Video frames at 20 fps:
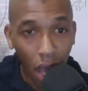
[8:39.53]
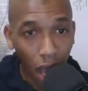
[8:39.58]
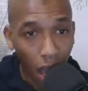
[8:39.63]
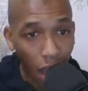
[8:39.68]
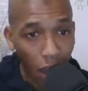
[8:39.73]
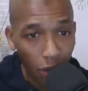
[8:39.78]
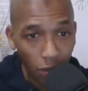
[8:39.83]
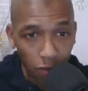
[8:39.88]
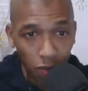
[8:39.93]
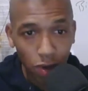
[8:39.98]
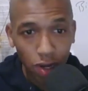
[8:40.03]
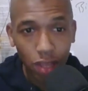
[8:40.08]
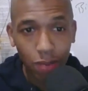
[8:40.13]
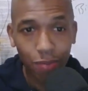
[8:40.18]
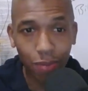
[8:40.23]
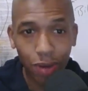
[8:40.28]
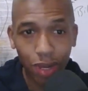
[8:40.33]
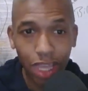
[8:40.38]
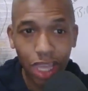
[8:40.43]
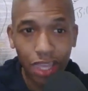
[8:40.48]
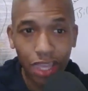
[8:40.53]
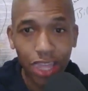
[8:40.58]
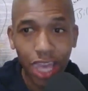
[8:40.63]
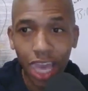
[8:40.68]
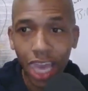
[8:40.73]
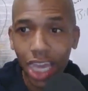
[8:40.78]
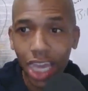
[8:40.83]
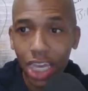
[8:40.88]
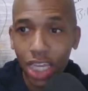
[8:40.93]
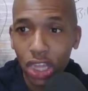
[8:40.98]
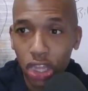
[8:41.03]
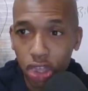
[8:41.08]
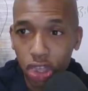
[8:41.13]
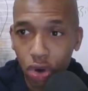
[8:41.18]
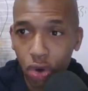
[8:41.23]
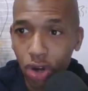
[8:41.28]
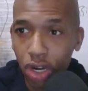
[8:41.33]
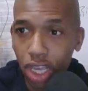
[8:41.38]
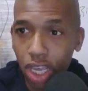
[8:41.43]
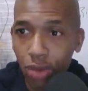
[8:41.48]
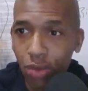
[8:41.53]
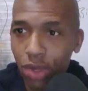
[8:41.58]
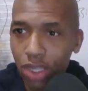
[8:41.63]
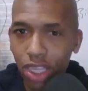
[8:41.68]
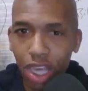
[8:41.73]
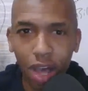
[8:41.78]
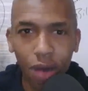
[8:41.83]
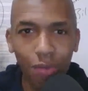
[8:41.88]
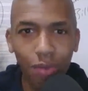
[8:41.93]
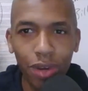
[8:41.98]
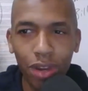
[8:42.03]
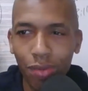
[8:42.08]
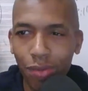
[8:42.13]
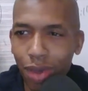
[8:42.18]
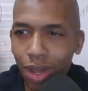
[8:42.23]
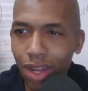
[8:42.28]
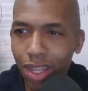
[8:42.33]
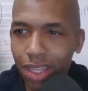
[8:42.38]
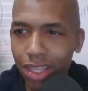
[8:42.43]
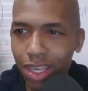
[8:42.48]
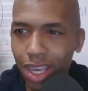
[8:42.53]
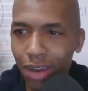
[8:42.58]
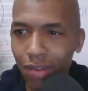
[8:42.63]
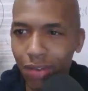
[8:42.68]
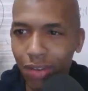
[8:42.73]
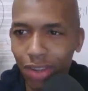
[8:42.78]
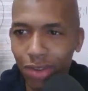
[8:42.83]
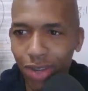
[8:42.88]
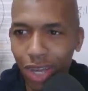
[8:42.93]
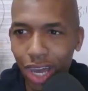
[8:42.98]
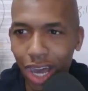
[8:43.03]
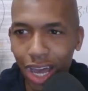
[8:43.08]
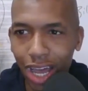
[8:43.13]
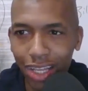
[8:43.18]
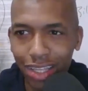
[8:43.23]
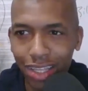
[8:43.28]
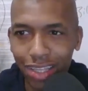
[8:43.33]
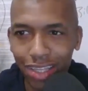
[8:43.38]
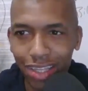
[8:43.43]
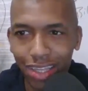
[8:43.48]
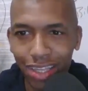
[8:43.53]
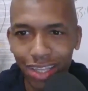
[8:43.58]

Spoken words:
I really believe that he thought he was helping the military, you guys.